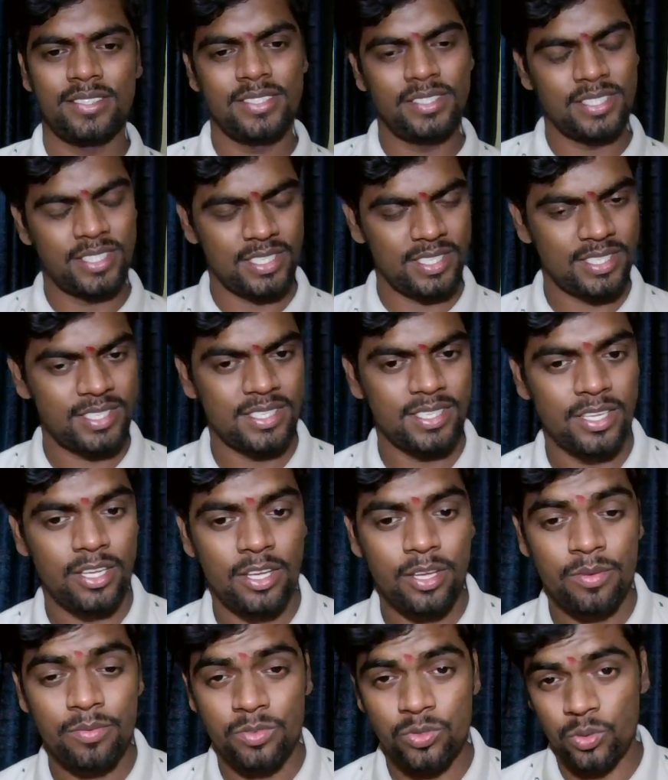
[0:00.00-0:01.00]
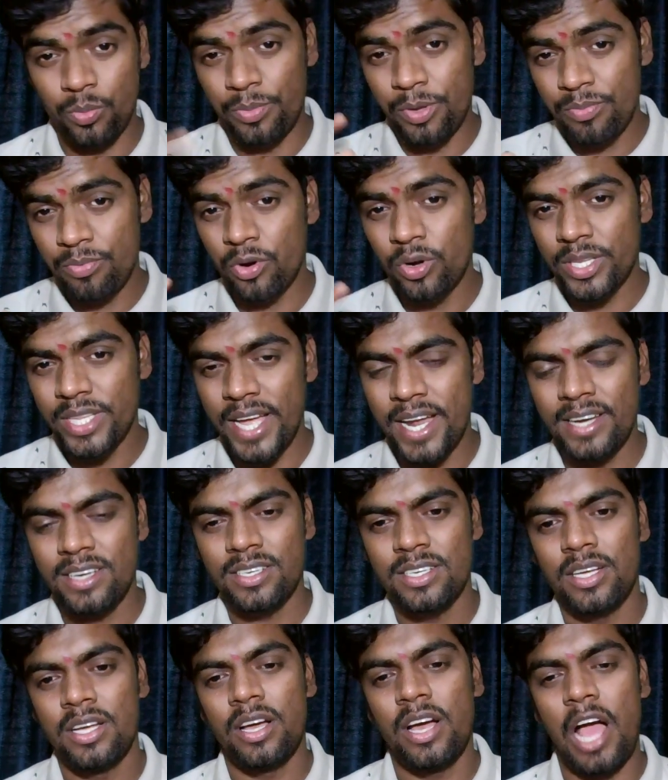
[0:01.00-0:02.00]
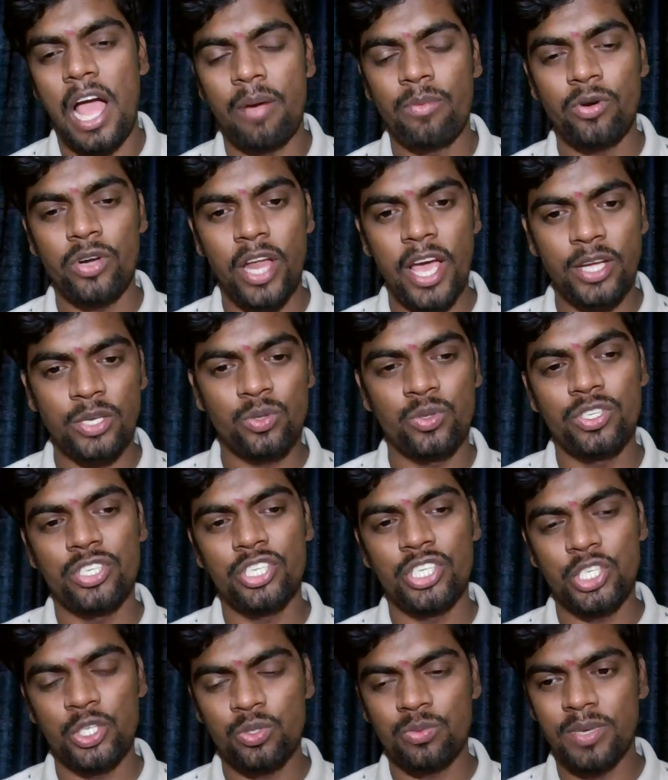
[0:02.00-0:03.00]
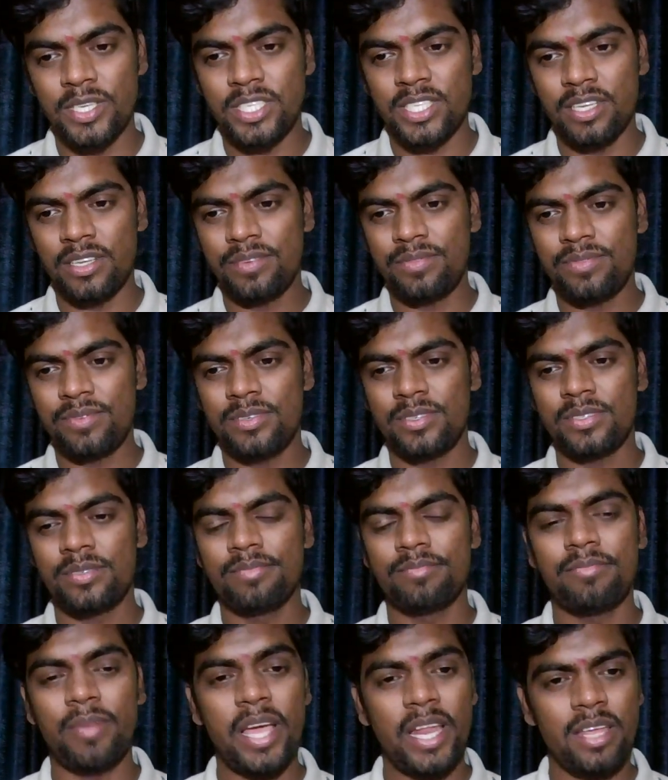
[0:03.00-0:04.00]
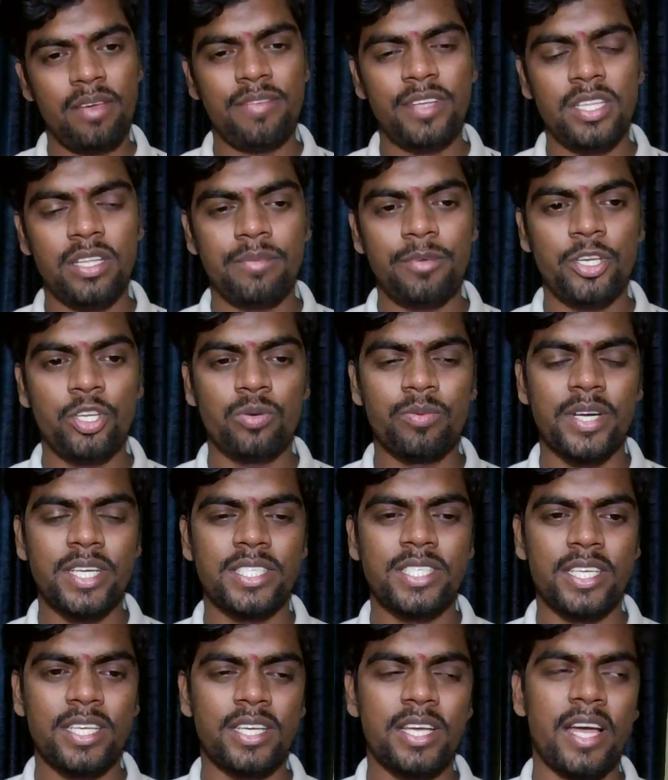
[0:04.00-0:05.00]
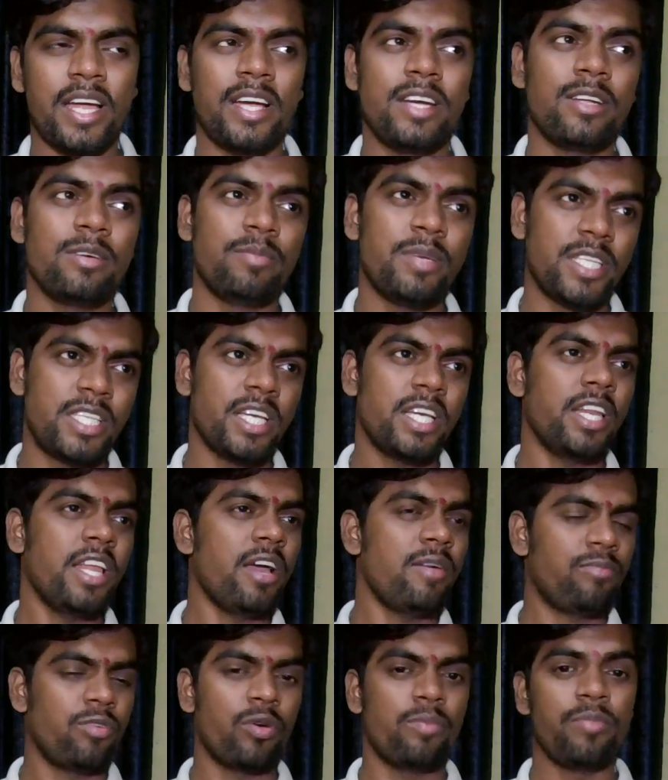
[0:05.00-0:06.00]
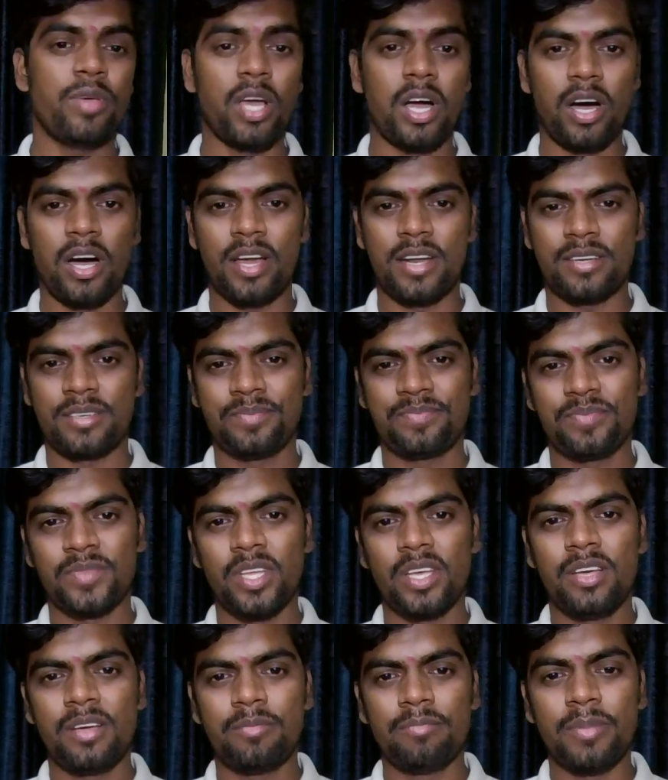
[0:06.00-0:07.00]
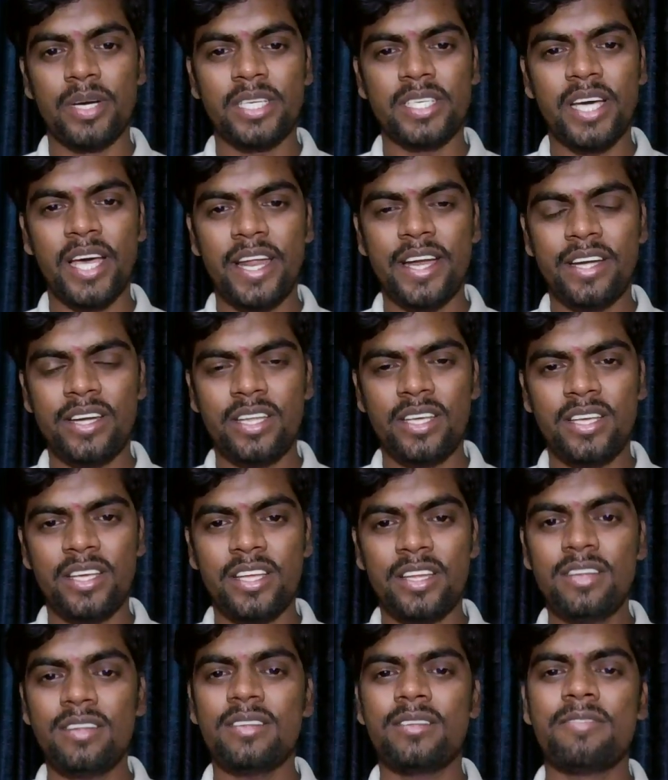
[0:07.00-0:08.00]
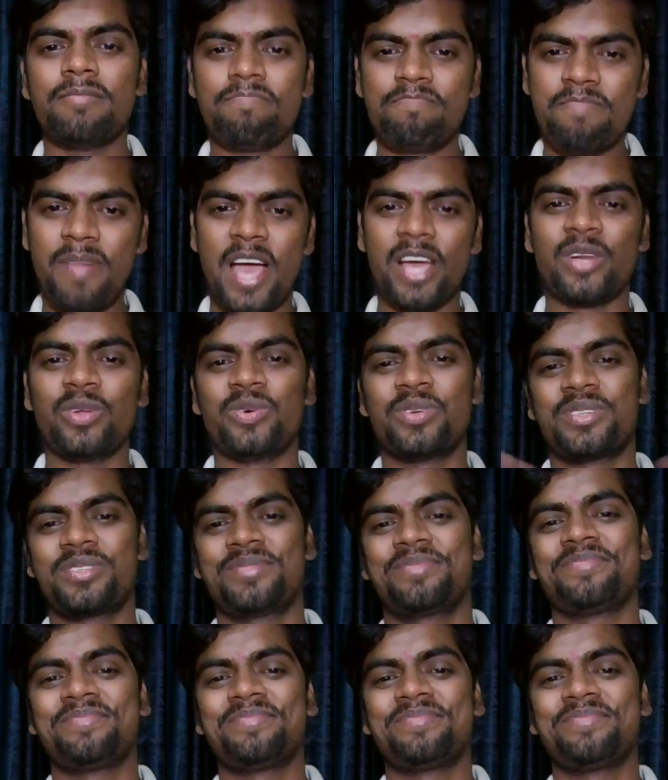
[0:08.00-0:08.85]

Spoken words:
Yes, so before that I would like to introduce myself. My name is Naveen Kumar Singh and basically I'm from Bihar but currently in Bangalore,